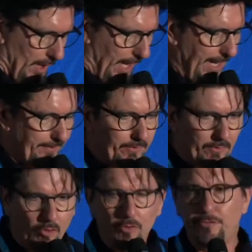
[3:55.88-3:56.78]
And
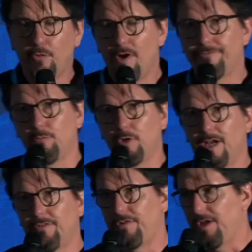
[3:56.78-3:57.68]
all too often what
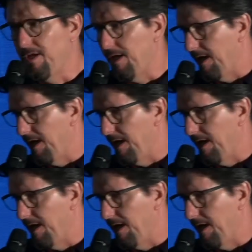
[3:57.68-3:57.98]
I see